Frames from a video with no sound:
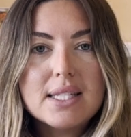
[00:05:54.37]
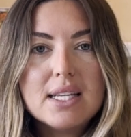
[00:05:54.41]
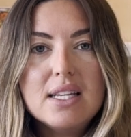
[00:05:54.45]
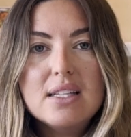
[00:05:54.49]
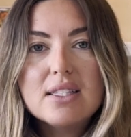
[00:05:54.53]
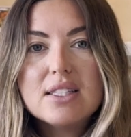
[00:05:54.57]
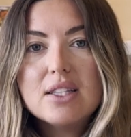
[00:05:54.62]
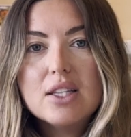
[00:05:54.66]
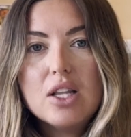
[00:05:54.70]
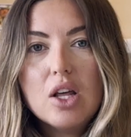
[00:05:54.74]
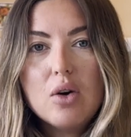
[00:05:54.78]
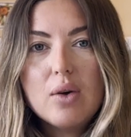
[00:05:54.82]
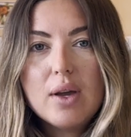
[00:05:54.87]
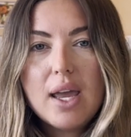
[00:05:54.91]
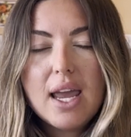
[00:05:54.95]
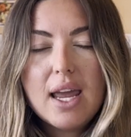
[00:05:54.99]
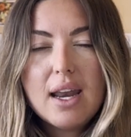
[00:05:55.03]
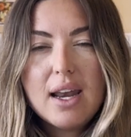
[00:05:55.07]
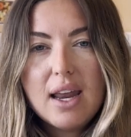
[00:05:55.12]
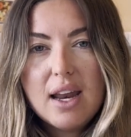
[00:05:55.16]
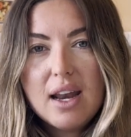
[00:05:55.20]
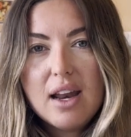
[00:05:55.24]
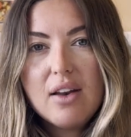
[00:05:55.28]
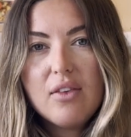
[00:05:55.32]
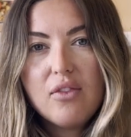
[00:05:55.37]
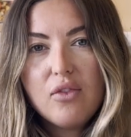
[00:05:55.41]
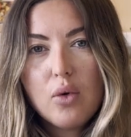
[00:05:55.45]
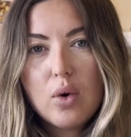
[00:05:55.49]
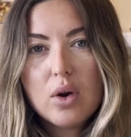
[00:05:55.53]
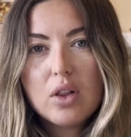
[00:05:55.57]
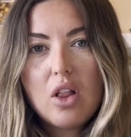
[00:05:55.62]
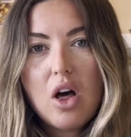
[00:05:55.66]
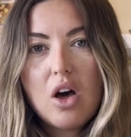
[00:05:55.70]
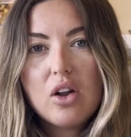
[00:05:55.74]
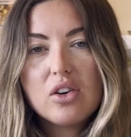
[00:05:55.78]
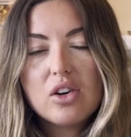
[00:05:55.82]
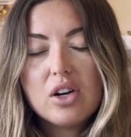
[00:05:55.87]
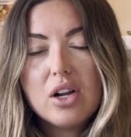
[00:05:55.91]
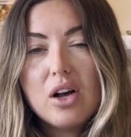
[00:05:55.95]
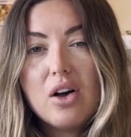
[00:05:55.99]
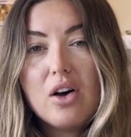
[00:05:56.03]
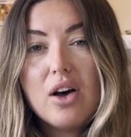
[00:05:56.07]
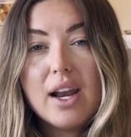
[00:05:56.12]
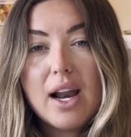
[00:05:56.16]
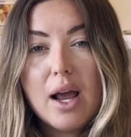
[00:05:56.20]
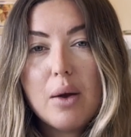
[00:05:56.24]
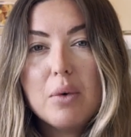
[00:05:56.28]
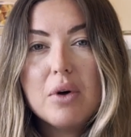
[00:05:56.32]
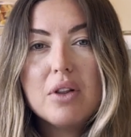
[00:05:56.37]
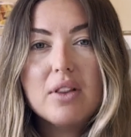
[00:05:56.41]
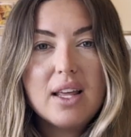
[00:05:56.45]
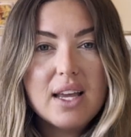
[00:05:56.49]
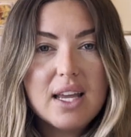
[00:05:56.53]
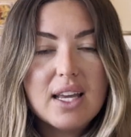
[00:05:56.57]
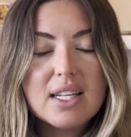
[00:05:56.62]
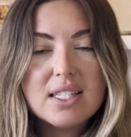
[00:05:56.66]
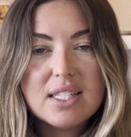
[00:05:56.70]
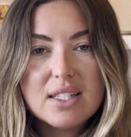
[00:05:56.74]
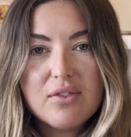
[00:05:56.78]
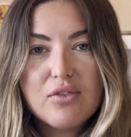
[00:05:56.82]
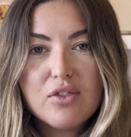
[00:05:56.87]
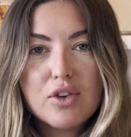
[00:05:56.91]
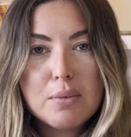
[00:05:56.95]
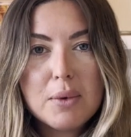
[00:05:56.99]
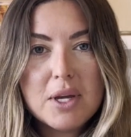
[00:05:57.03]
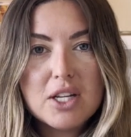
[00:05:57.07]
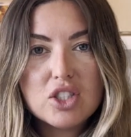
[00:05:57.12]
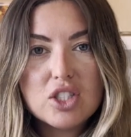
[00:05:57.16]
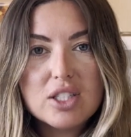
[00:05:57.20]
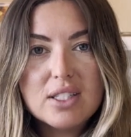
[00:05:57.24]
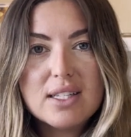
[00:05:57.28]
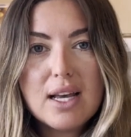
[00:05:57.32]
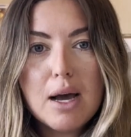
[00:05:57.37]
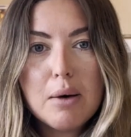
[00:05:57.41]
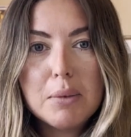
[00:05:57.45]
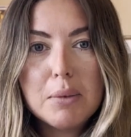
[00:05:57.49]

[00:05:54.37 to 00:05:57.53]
He's located in Fort Lauderdale, and I will link his information down